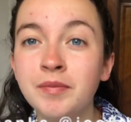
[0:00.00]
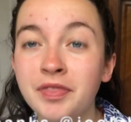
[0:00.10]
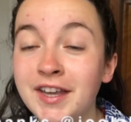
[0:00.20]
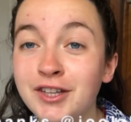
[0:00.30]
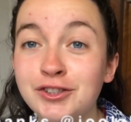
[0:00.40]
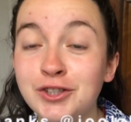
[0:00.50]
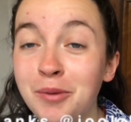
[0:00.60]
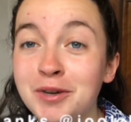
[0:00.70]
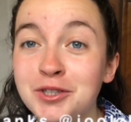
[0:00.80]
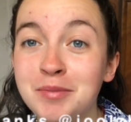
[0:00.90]
Thank you so
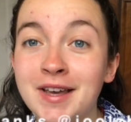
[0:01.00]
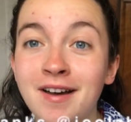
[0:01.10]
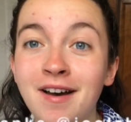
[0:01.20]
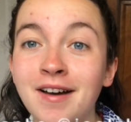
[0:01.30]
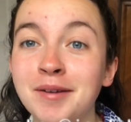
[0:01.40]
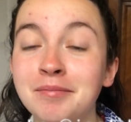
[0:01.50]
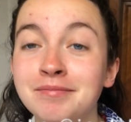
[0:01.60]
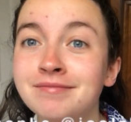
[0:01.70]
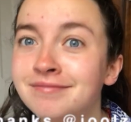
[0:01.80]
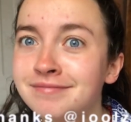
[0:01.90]
much, Mia. I'm
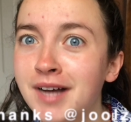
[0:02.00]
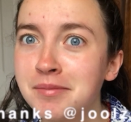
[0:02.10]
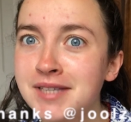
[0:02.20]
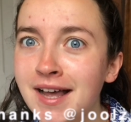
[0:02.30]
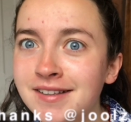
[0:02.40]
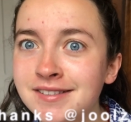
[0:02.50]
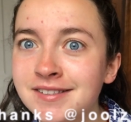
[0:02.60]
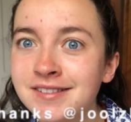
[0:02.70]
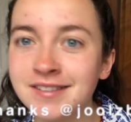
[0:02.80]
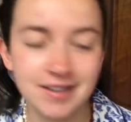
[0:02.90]

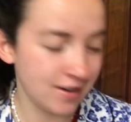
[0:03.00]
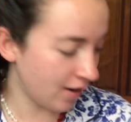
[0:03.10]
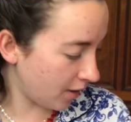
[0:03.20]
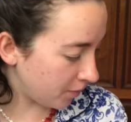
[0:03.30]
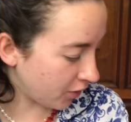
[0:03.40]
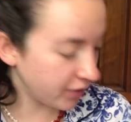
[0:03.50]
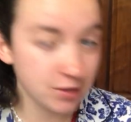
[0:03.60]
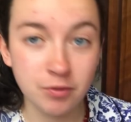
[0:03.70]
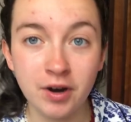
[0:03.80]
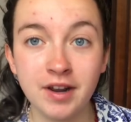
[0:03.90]
obsessed. I'm going
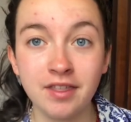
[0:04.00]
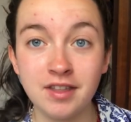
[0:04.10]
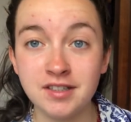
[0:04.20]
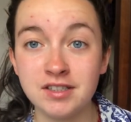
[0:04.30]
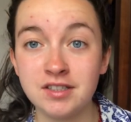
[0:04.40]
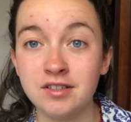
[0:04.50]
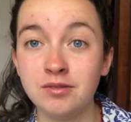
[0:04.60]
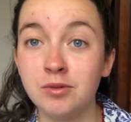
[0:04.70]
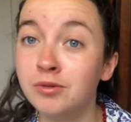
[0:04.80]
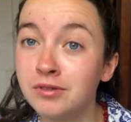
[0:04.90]
to be wearing these two
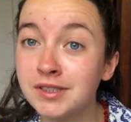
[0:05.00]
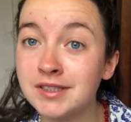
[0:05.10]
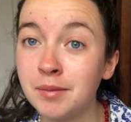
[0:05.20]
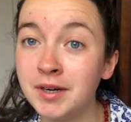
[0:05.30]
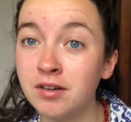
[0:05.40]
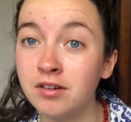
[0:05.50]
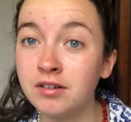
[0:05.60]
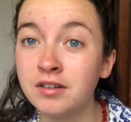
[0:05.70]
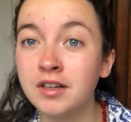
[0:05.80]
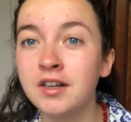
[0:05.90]
all summer
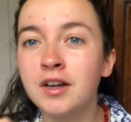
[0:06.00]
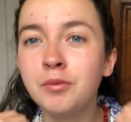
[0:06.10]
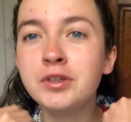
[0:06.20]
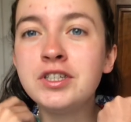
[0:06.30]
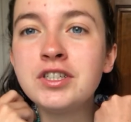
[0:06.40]
long. Would